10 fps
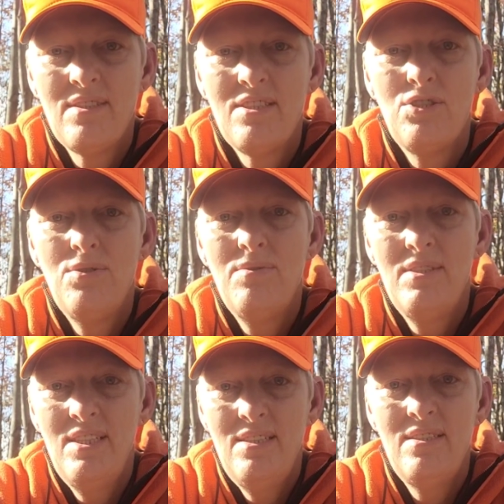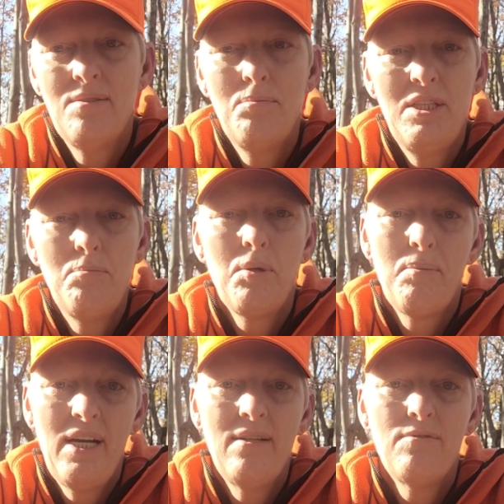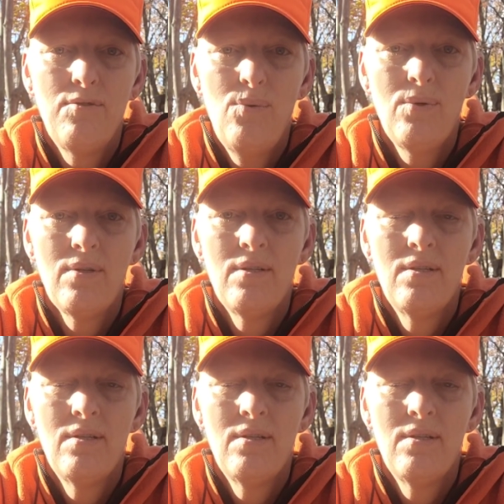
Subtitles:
that you need to be prepared for.